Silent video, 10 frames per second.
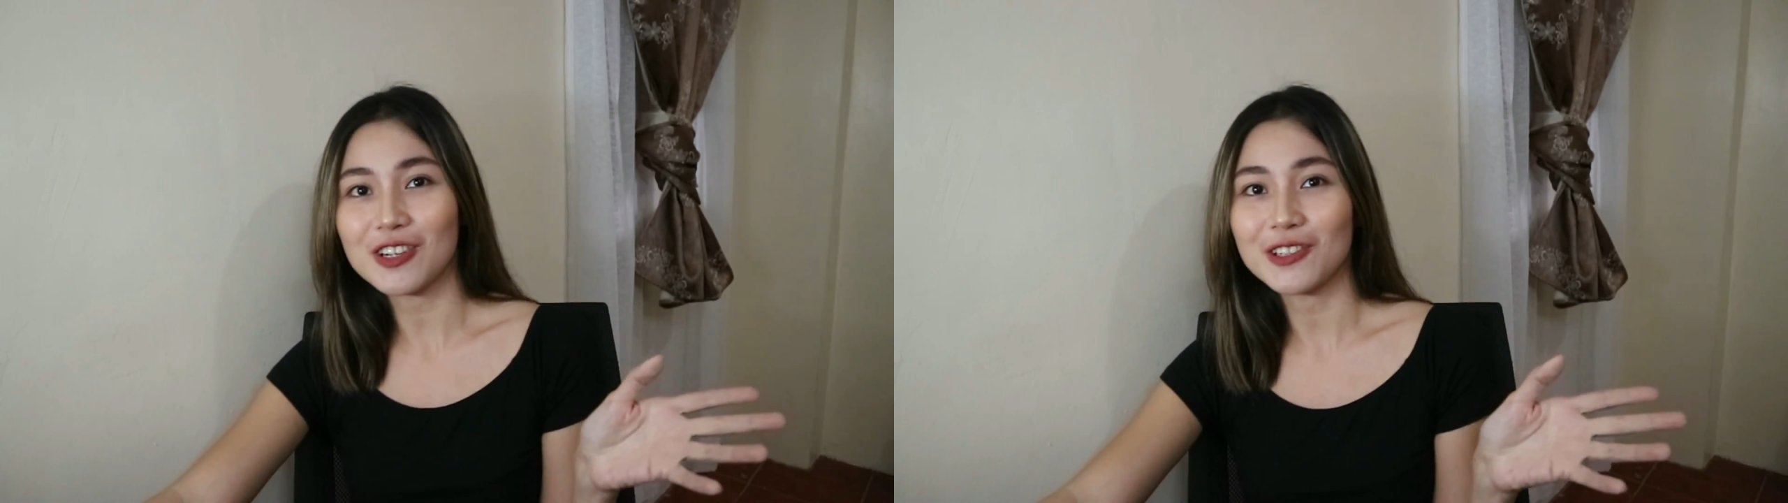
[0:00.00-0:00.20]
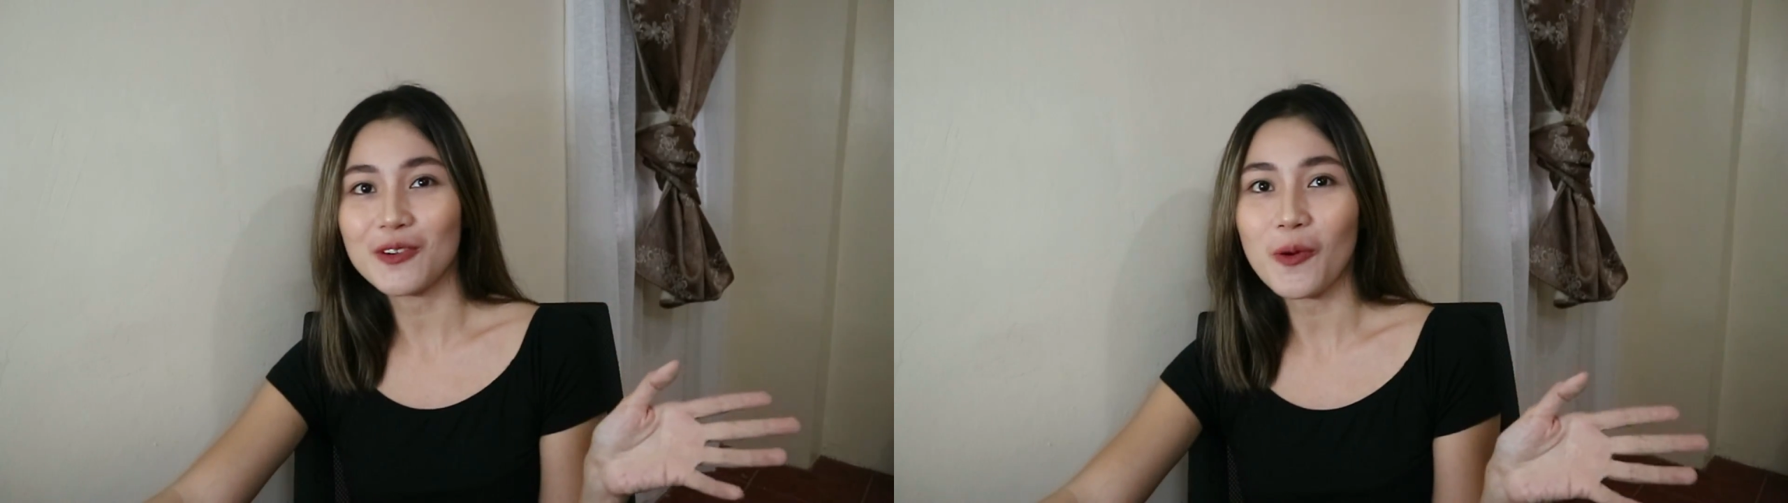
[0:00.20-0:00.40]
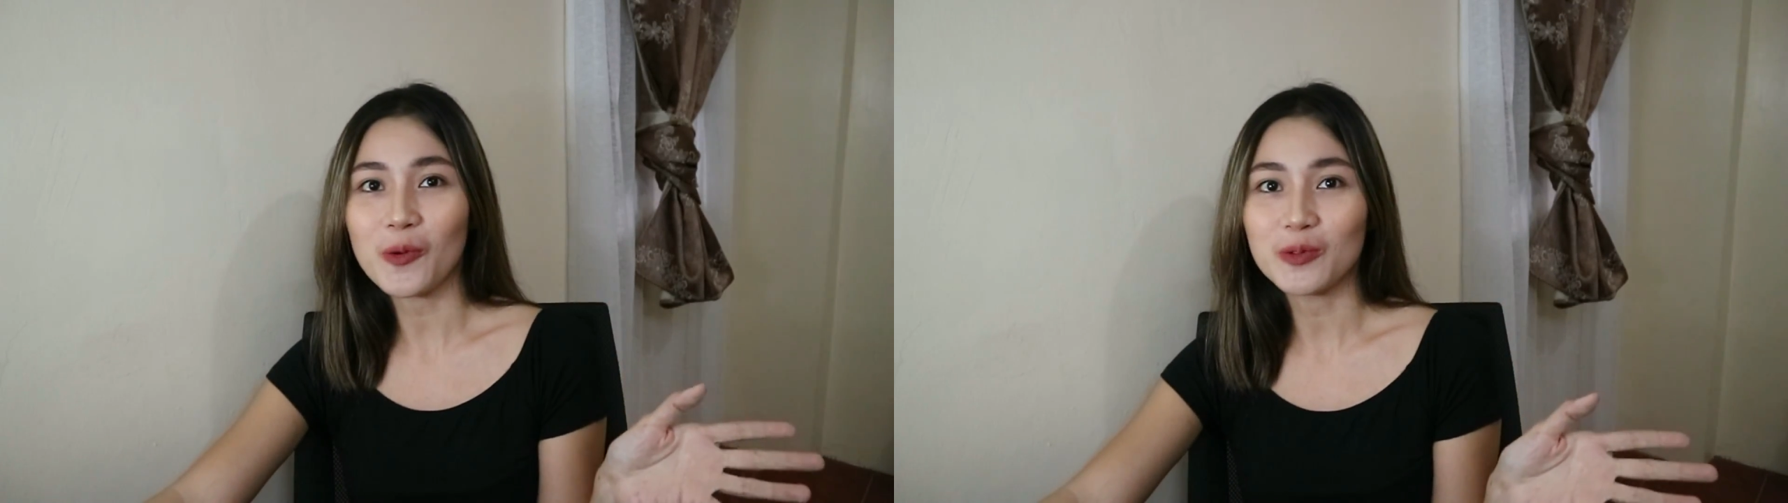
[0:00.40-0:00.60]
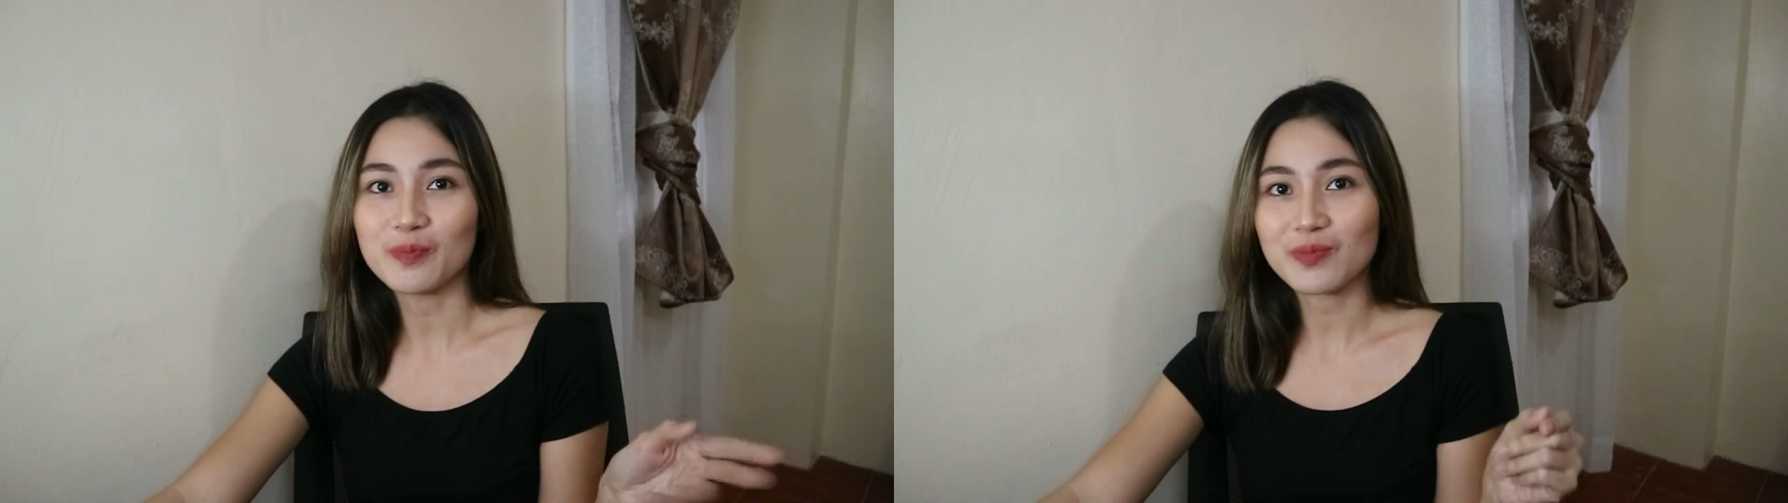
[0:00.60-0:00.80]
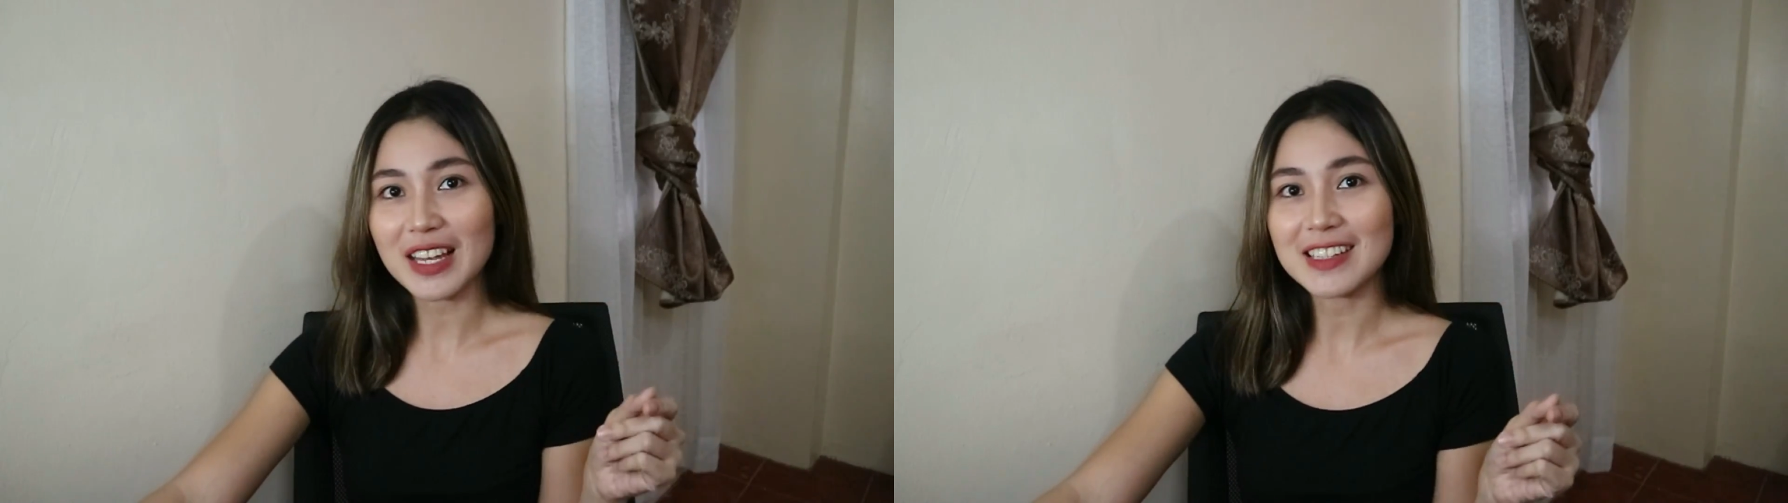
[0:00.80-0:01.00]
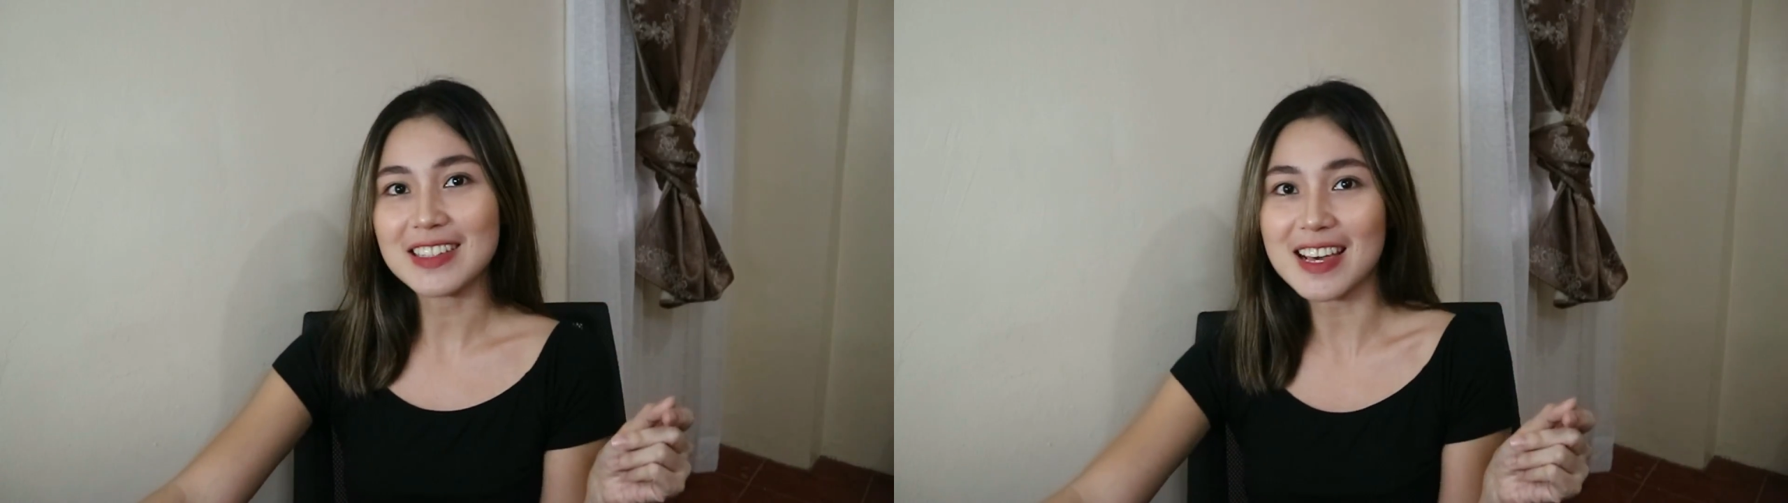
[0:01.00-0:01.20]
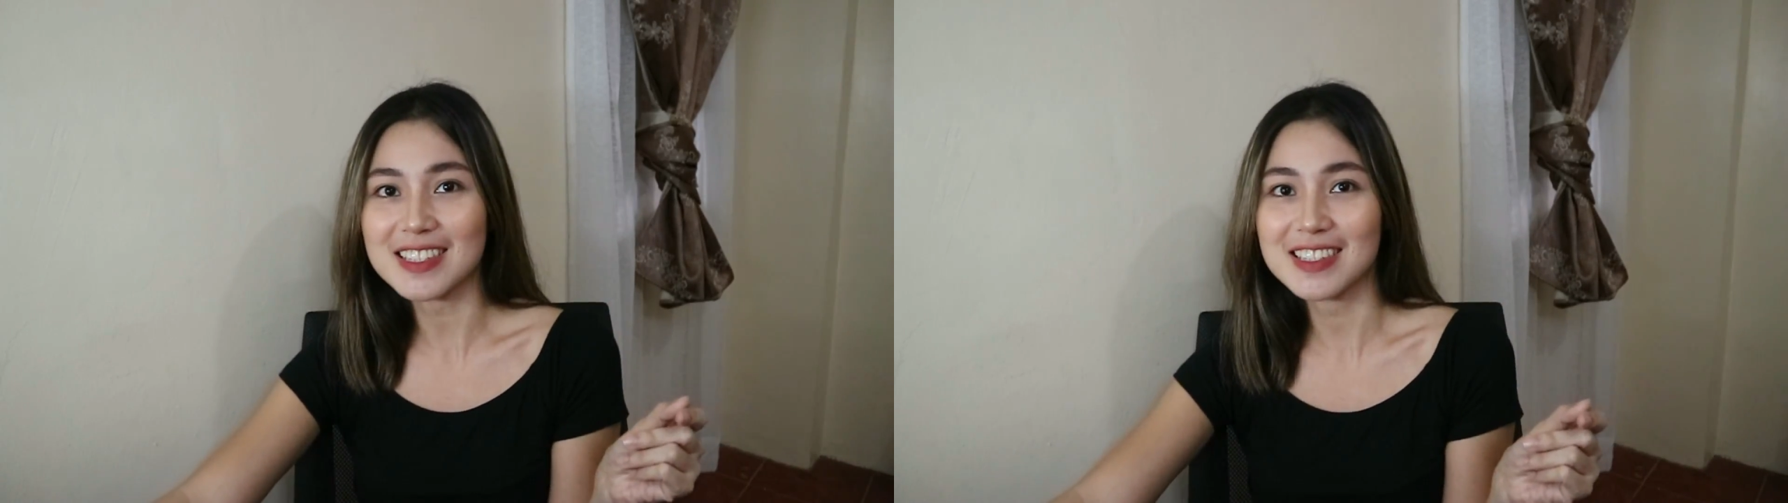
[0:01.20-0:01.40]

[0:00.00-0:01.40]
your own. Yes.